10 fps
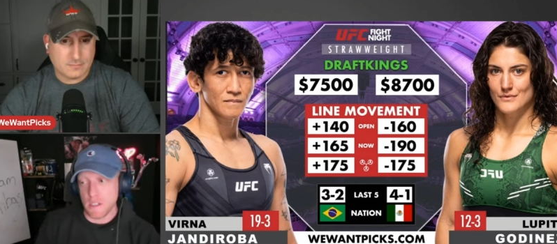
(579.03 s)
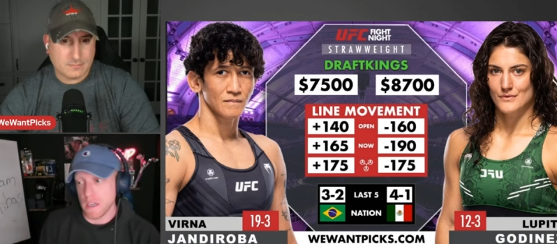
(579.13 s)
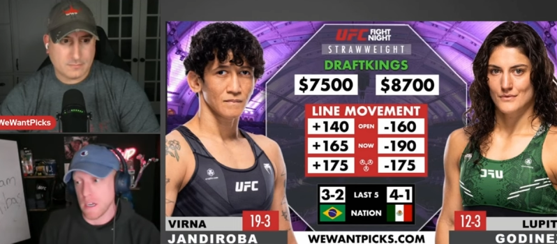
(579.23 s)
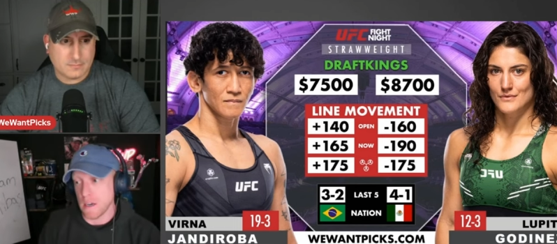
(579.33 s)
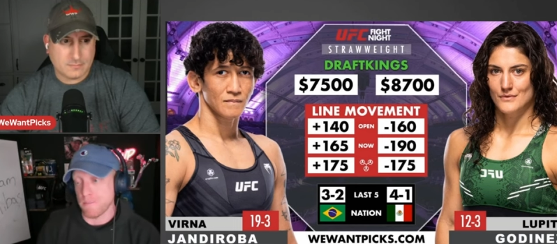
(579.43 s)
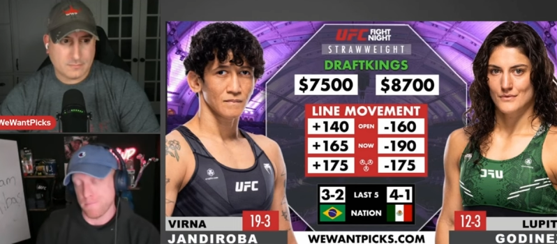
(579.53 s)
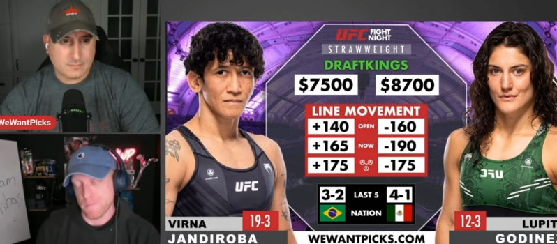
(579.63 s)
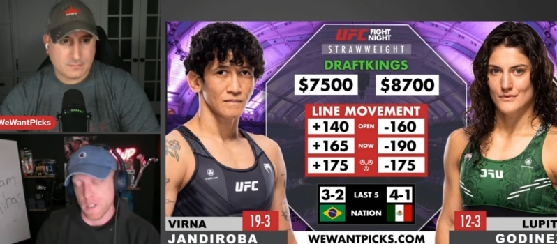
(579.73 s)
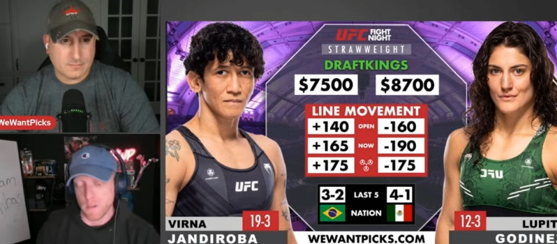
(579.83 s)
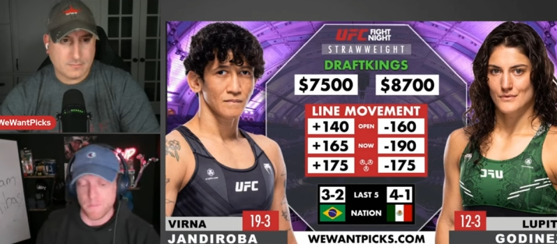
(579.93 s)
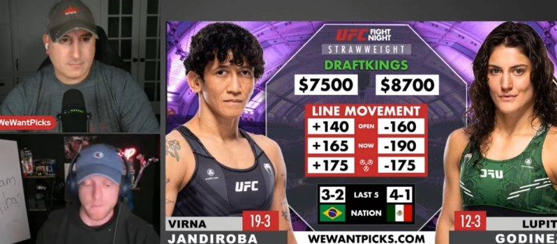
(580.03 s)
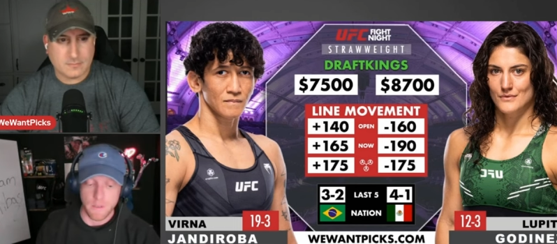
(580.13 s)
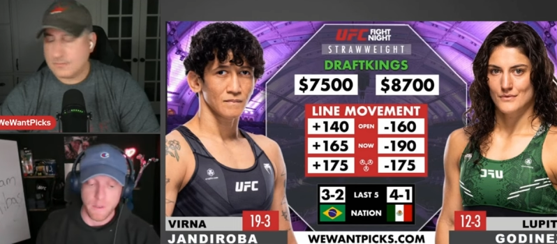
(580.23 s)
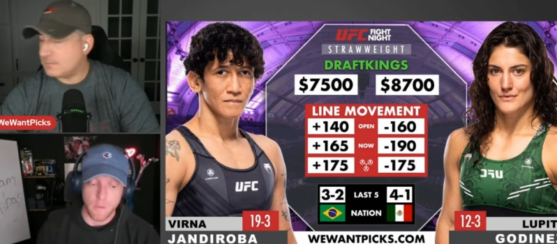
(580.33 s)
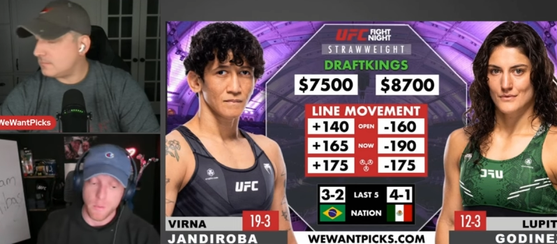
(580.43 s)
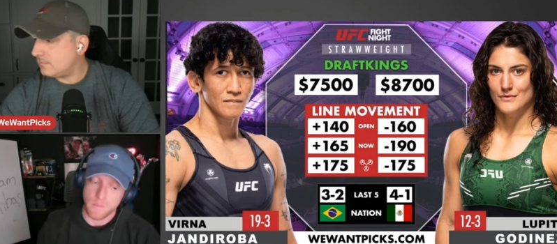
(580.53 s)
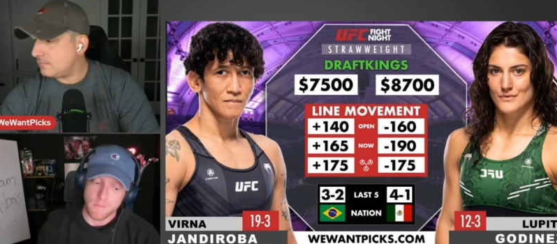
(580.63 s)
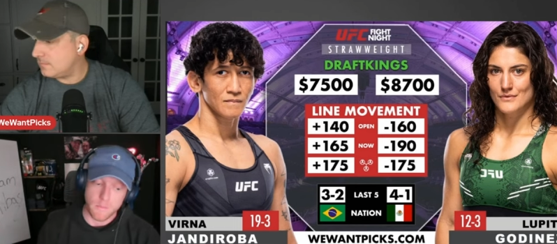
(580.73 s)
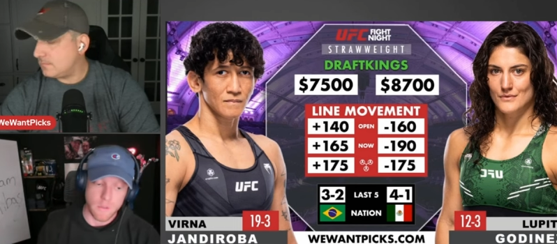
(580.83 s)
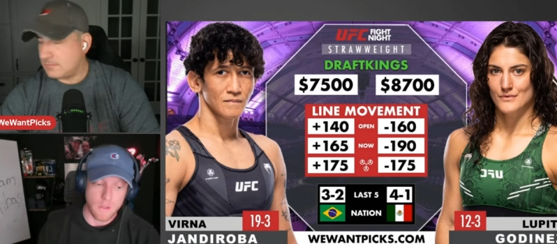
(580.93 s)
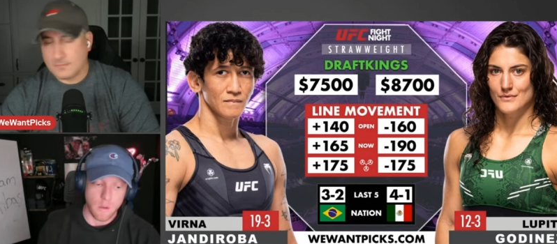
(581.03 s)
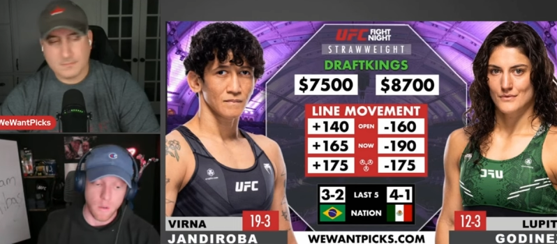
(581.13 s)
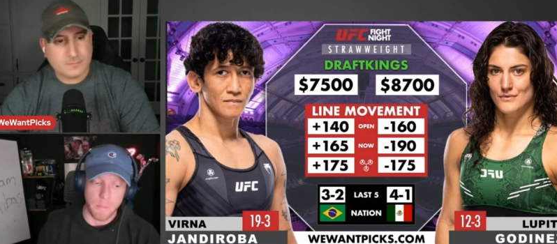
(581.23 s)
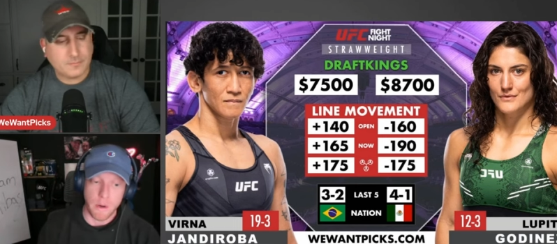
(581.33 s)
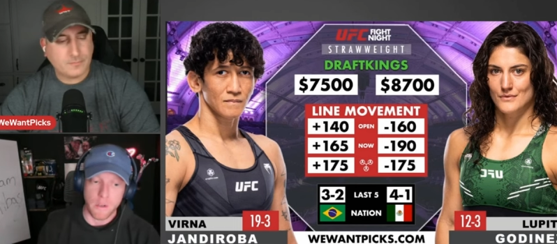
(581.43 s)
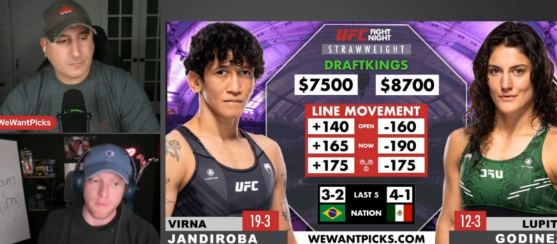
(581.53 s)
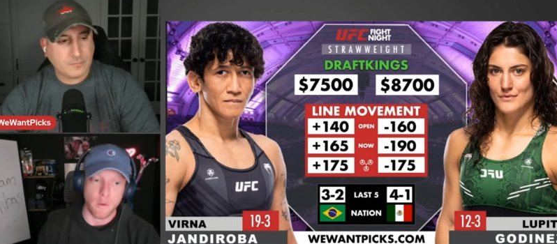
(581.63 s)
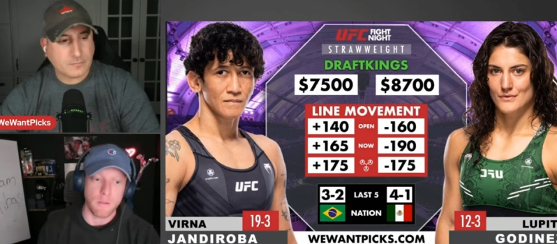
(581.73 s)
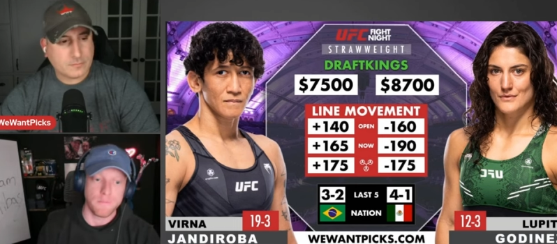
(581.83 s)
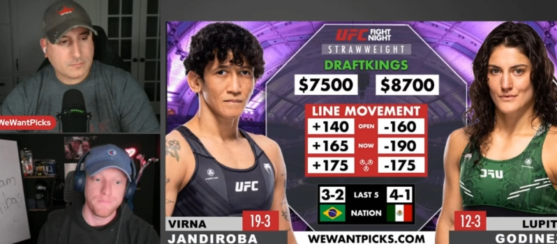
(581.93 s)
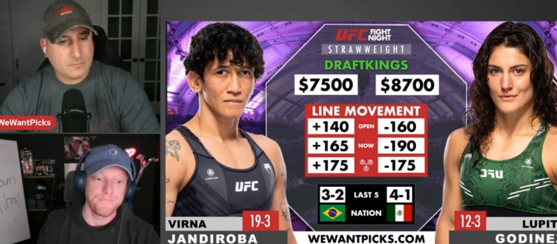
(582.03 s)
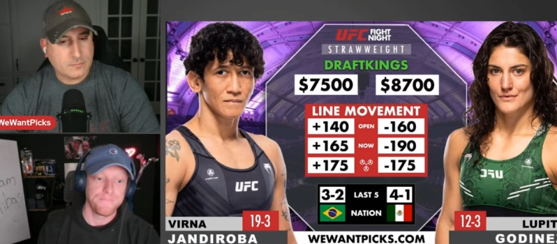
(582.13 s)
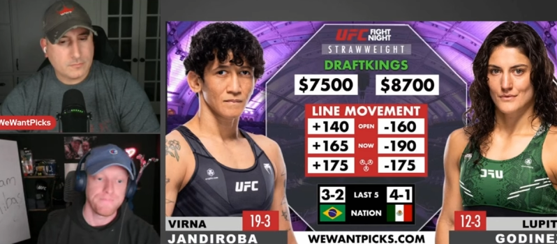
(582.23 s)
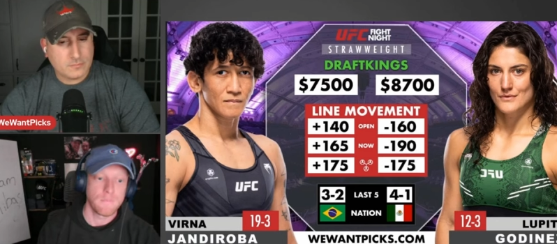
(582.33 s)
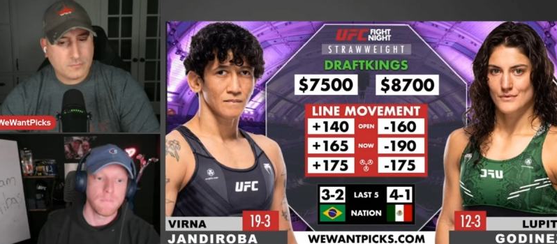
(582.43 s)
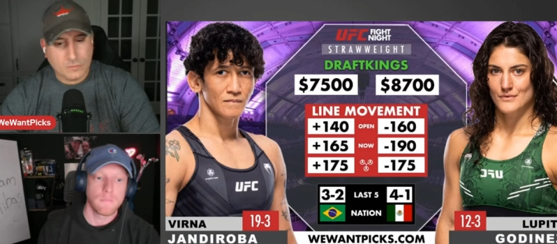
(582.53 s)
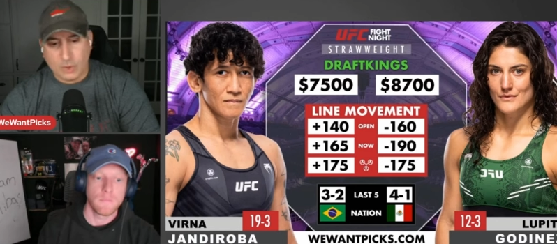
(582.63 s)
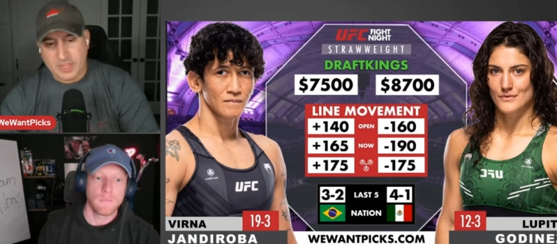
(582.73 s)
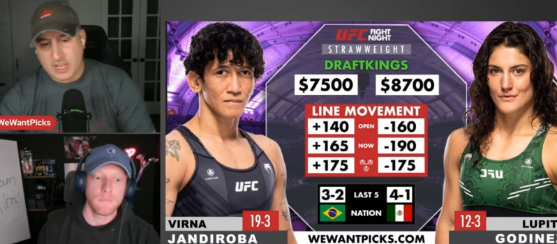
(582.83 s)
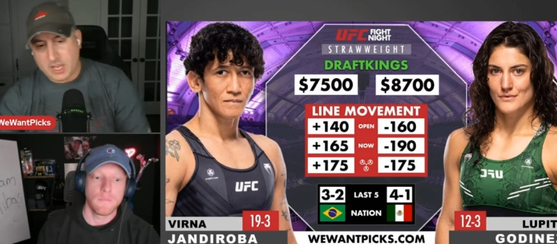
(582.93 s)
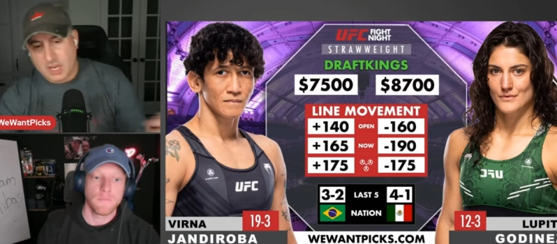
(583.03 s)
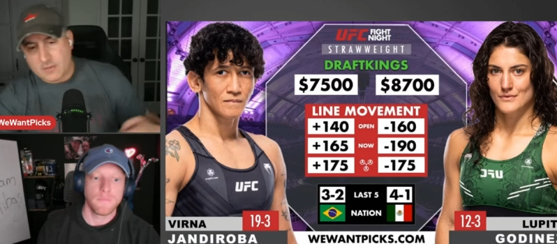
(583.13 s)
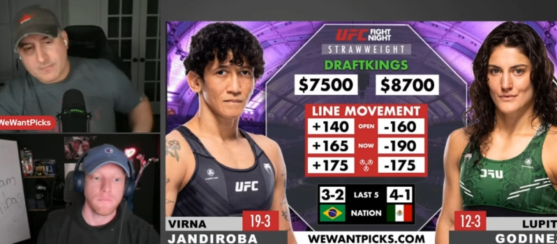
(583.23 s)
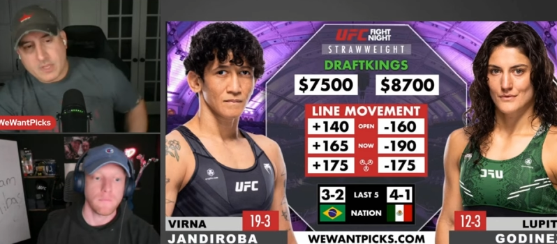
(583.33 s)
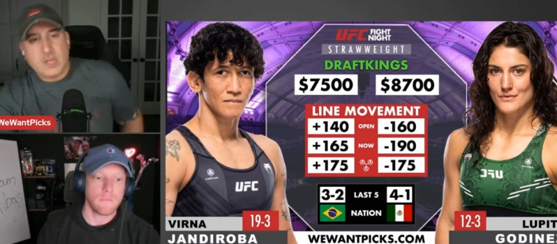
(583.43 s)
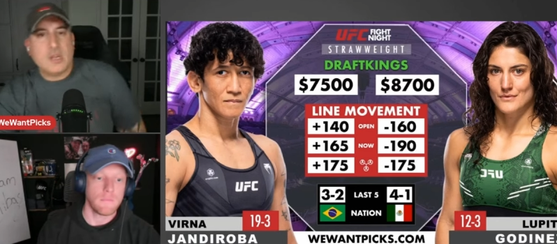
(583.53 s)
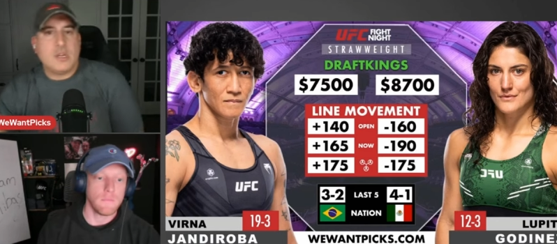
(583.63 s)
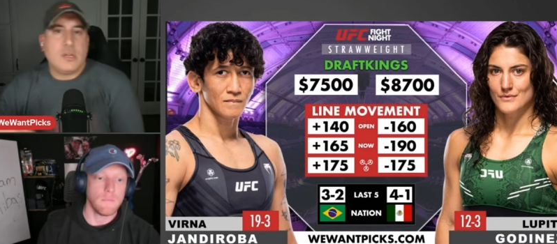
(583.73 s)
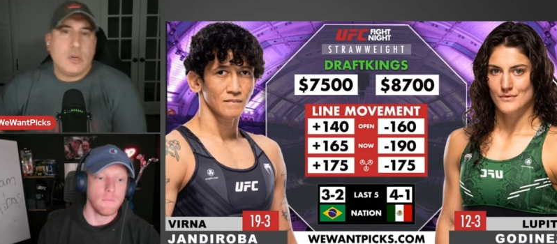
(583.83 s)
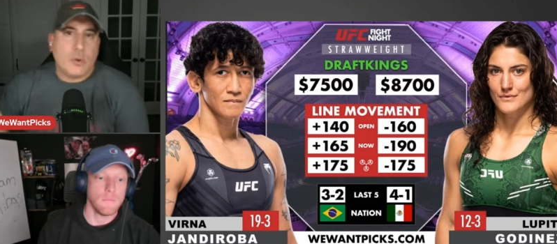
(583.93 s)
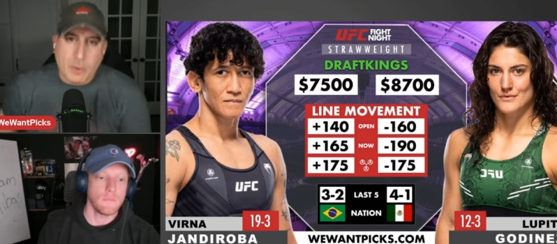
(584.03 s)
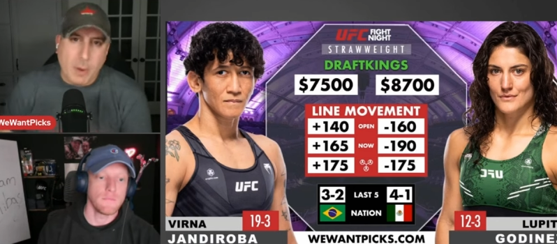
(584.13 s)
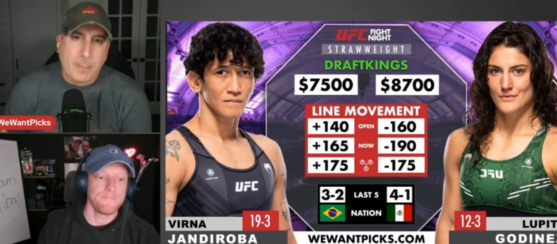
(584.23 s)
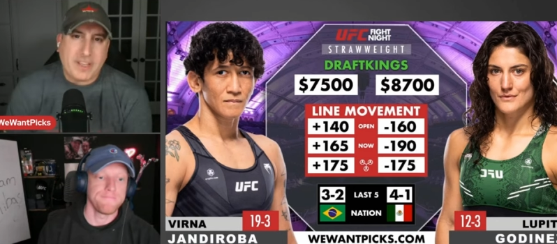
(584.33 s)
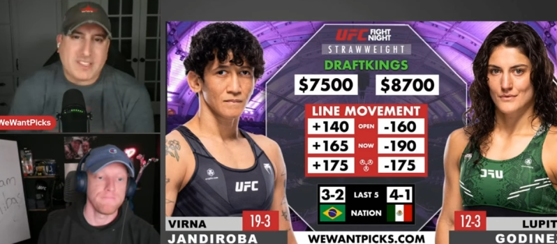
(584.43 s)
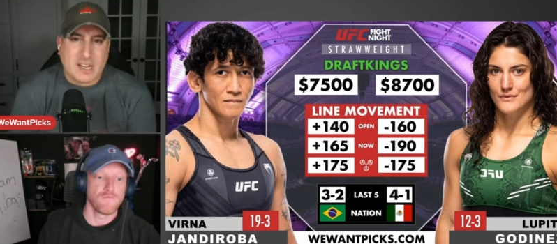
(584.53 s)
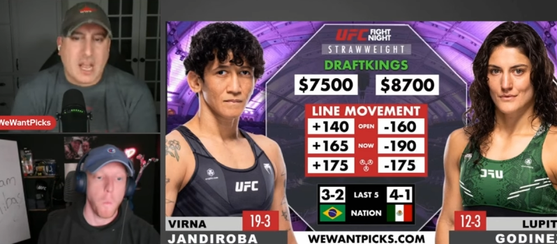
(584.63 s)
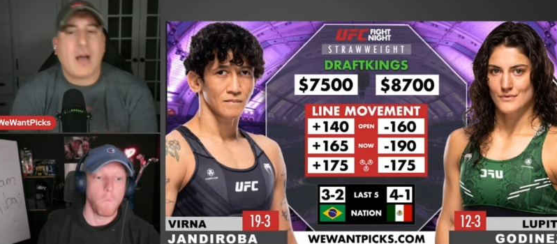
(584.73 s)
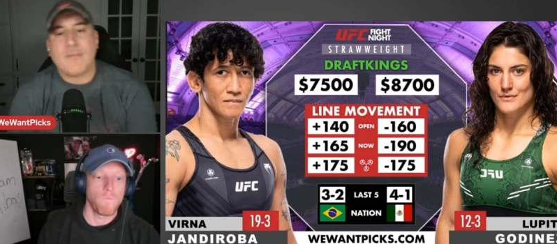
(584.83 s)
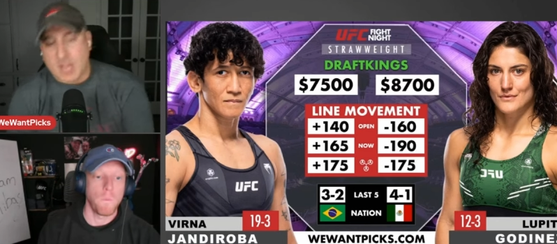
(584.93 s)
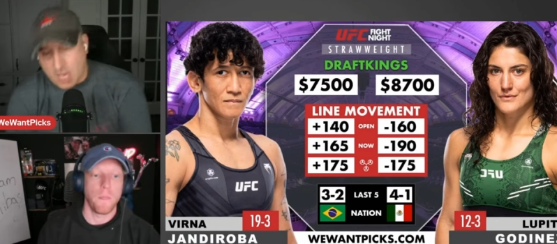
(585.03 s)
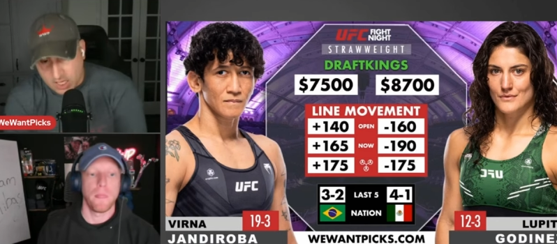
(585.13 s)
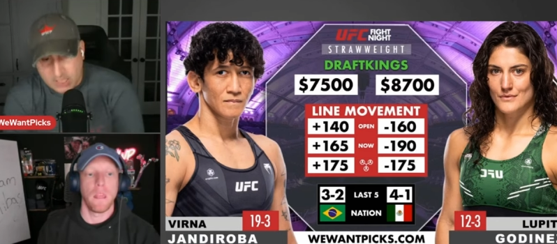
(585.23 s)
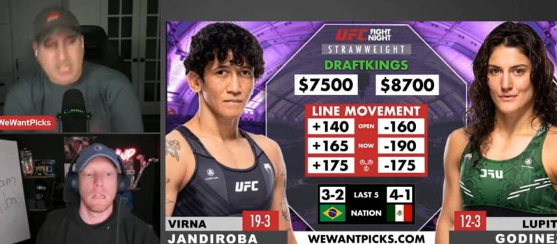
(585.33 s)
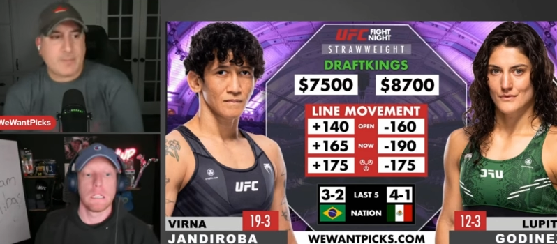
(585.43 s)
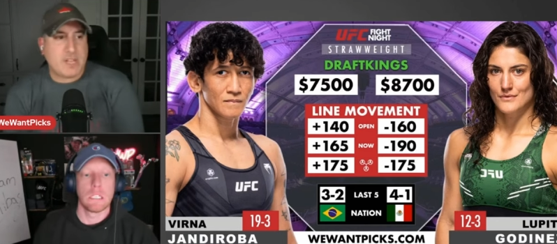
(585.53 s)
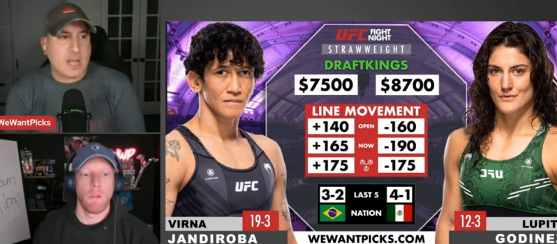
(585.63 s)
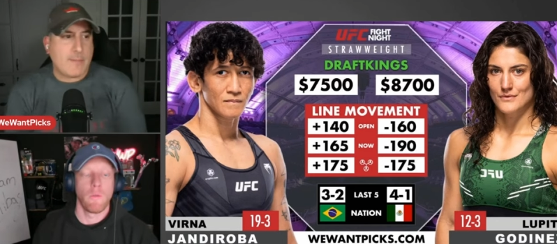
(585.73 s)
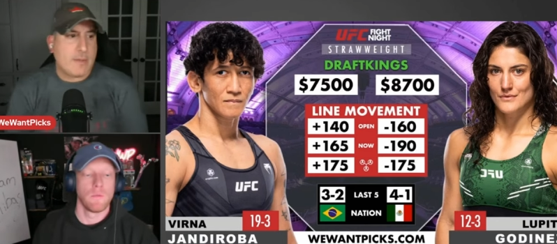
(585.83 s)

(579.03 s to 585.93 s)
Speaker 1: um, so if you there's a little comparison for you.
Speaker 2: Well, there you go. We Want Picks dot com. Click become a